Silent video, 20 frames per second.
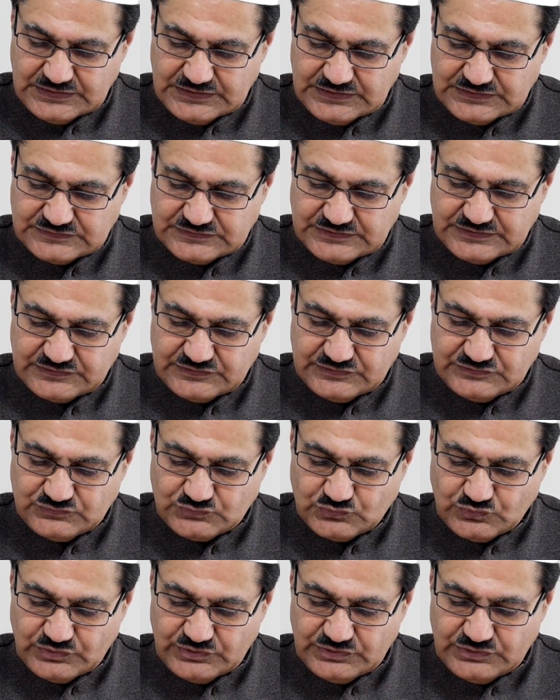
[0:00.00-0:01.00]
And they are
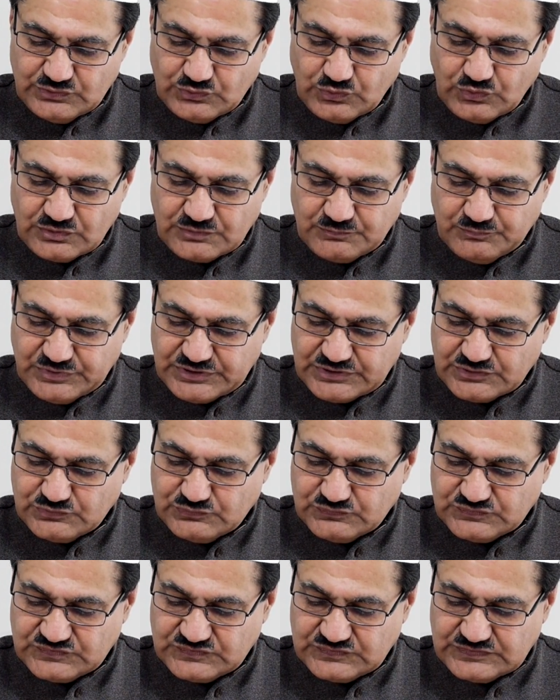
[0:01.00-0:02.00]
enjoined not but
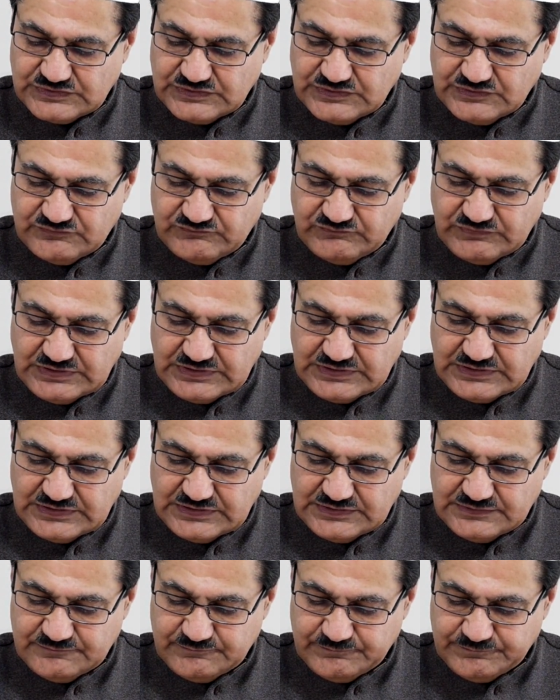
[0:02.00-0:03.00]
to serve
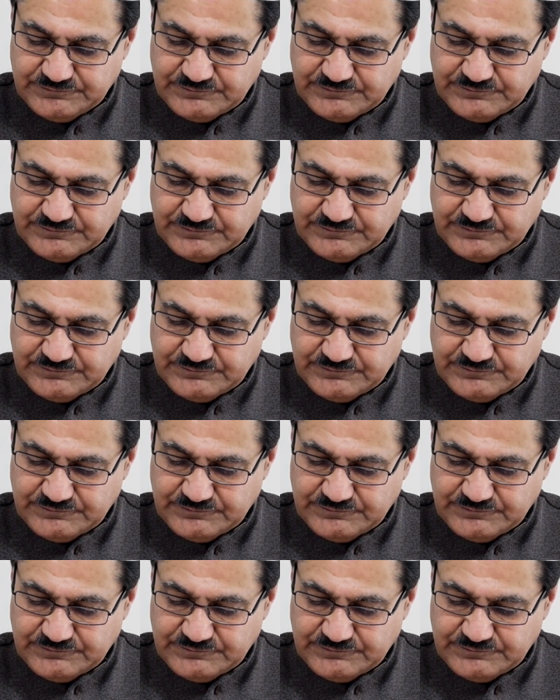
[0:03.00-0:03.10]
Allah,